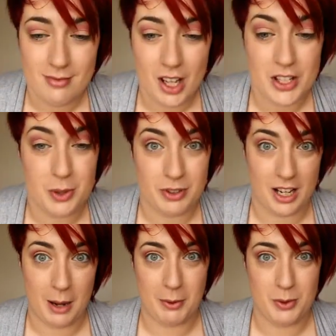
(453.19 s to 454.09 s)
So when you're
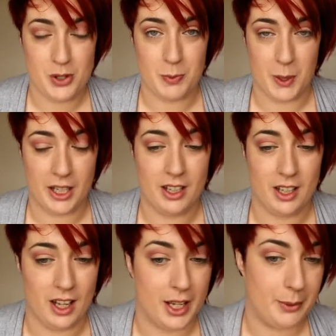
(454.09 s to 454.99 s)
happy with your pink
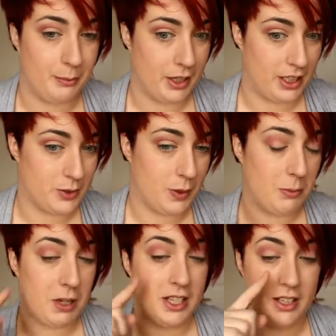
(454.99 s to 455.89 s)
and it's well
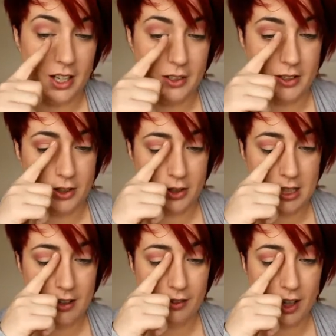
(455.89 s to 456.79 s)
blended out, just
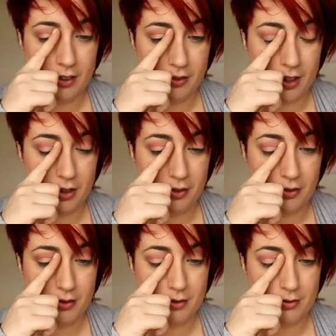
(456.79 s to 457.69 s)
leave kind of
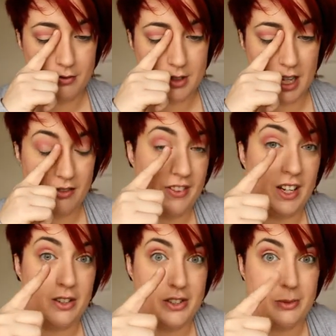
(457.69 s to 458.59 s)
enough, say a
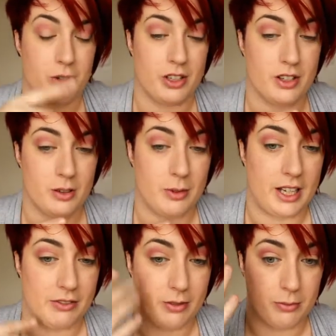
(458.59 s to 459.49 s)
finger's worth
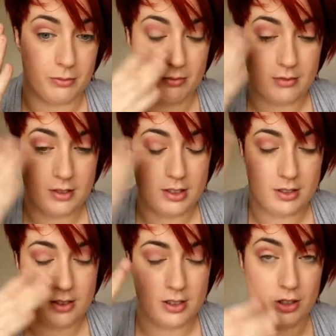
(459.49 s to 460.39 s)
away from
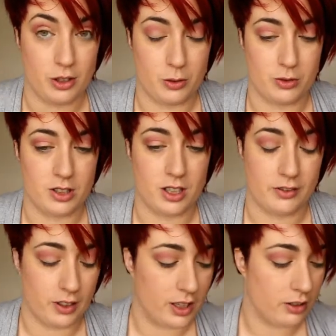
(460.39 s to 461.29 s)
your nose, kind of
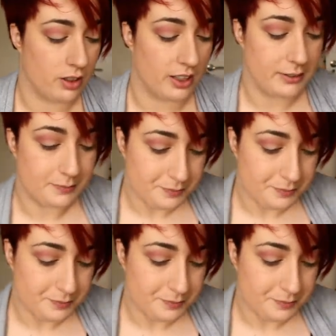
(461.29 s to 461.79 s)
your inner eye.